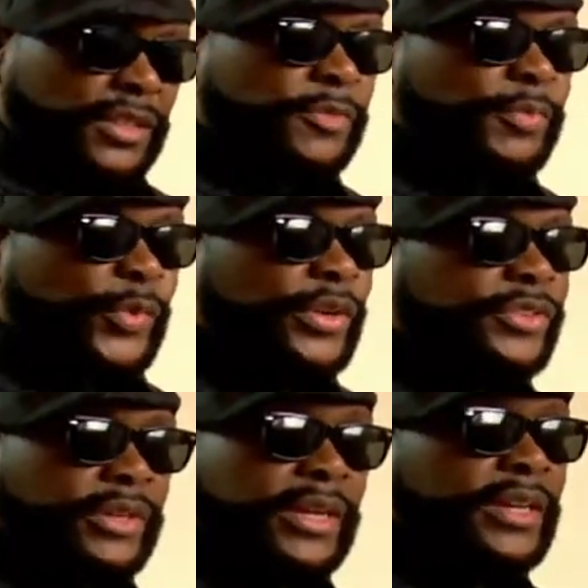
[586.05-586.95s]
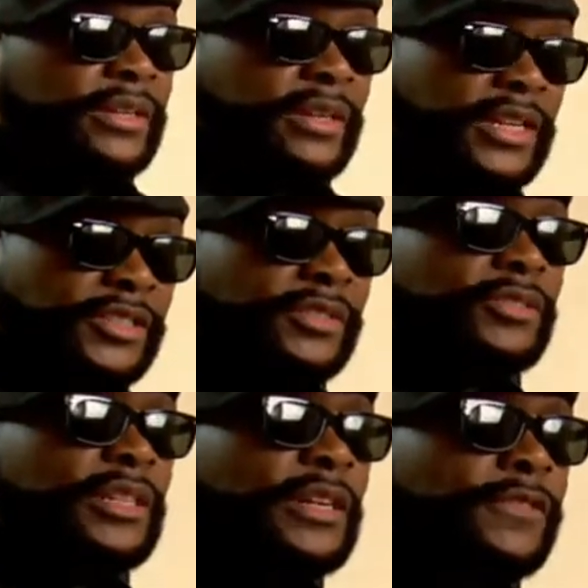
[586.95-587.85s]
this parental alienation
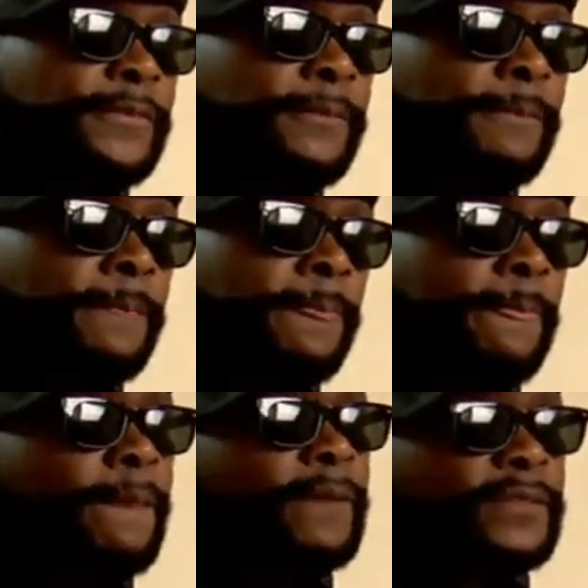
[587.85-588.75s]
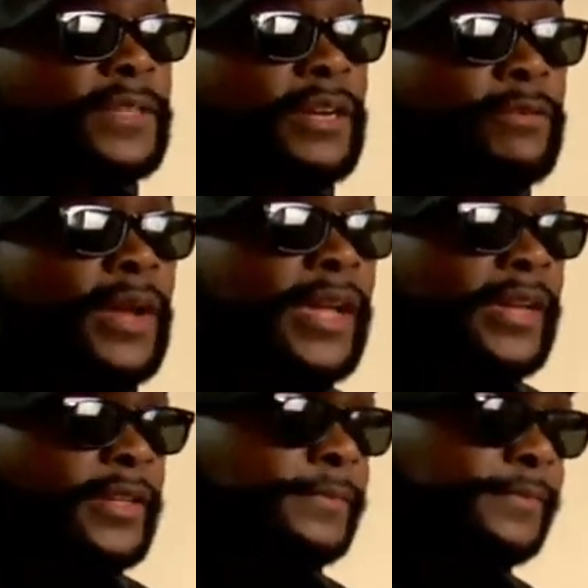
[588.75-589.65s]
stuff is not right.